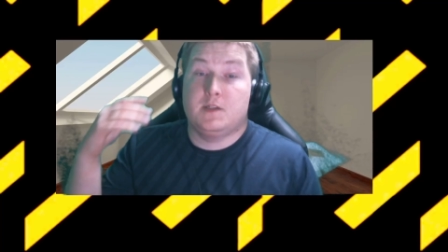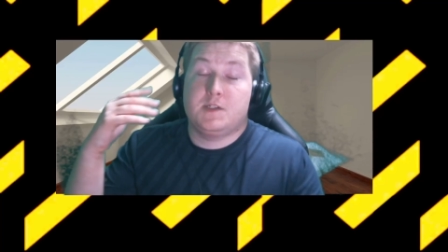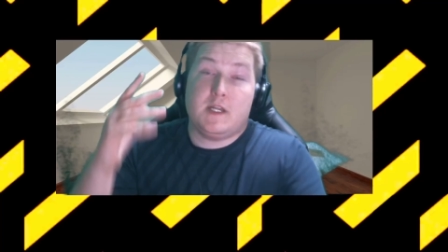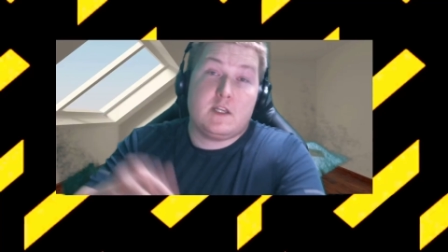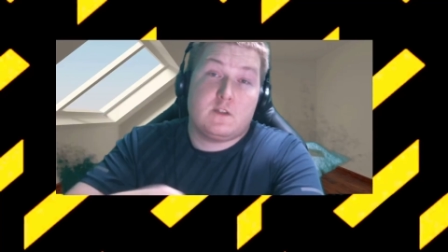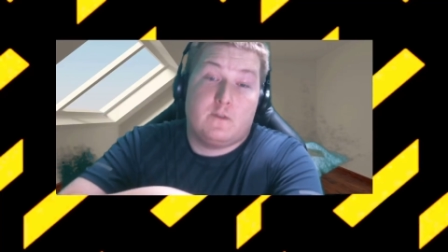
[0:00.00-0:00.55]
In
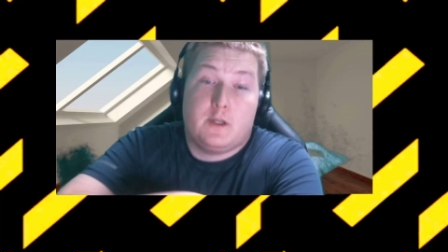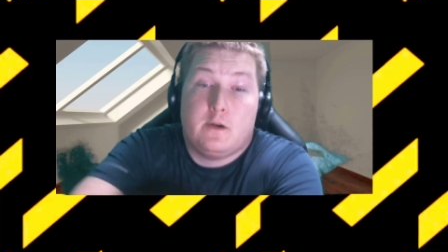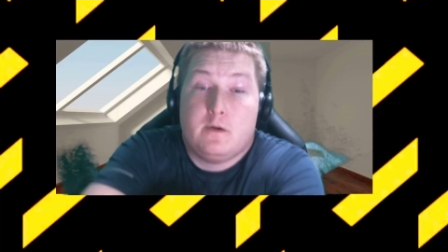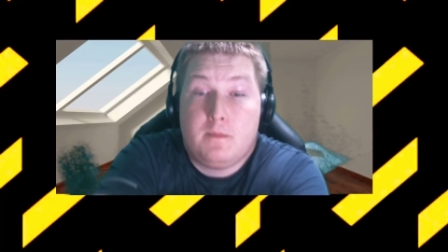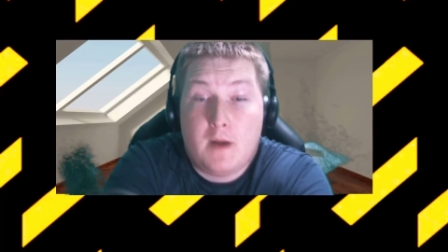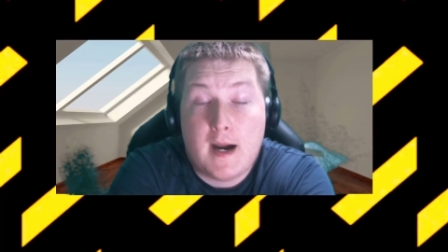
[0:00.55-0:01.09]
today's
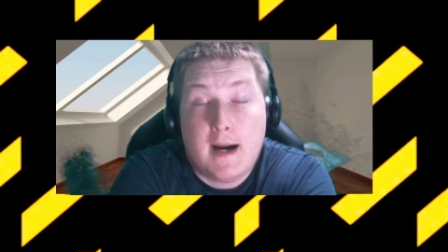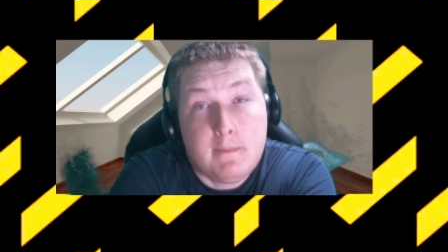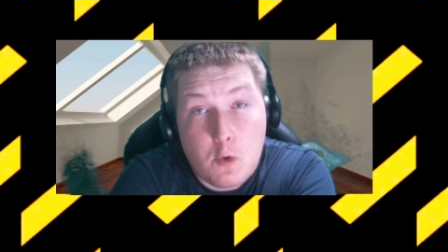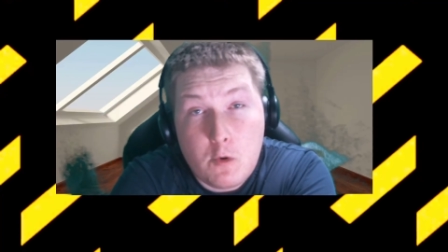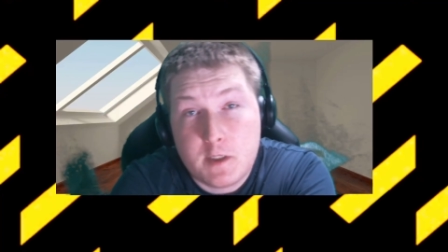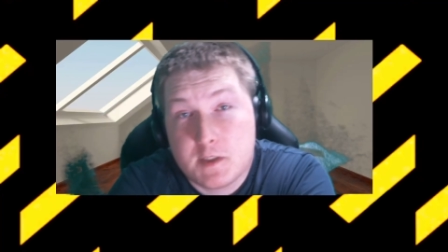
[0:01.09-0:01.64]
video, I'm
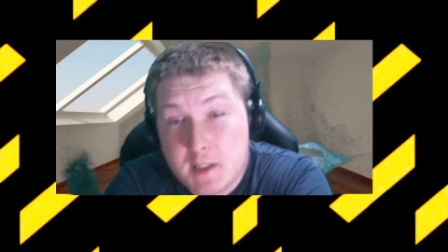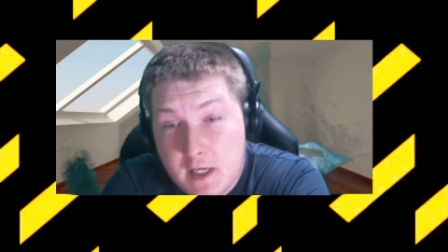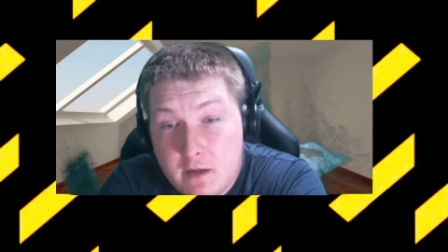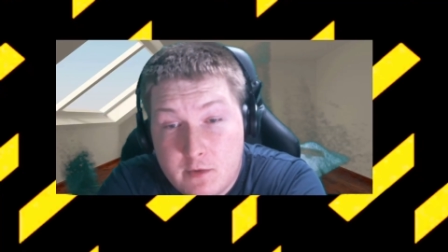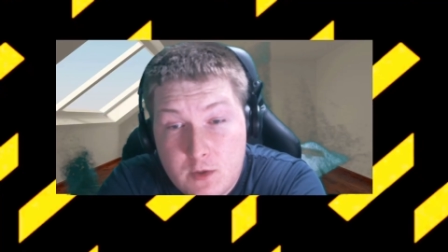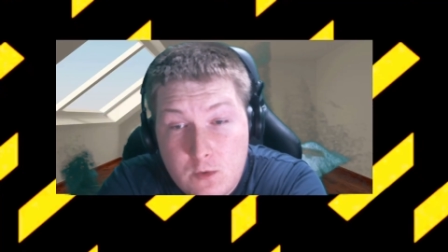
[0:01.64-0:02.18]
going to
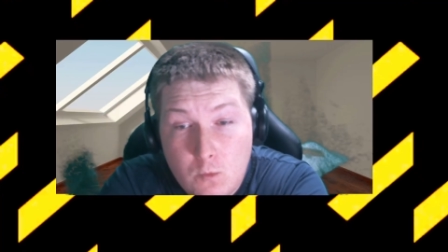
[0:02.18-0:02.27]
tell you